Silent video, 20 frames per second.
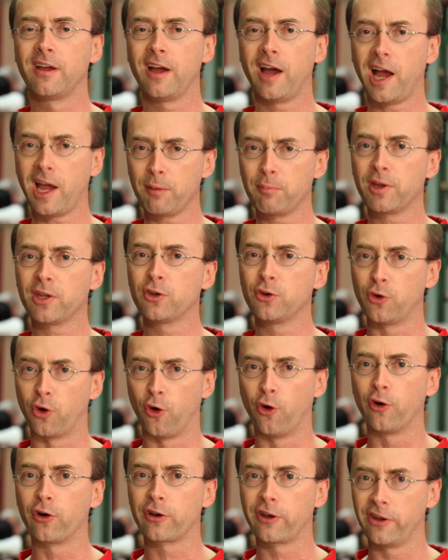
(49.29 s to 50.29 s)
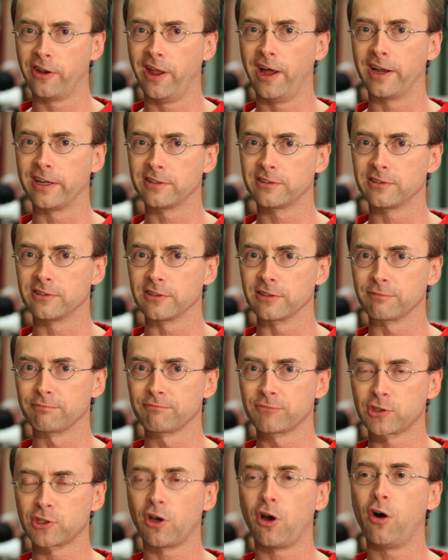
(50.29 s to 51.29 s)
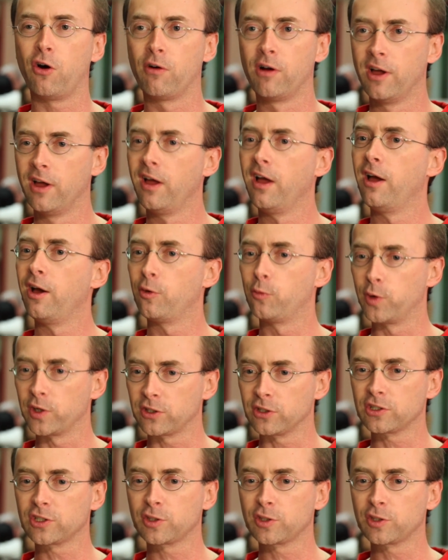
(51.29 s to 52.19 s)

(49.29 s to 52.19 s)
I better organize it. So, with a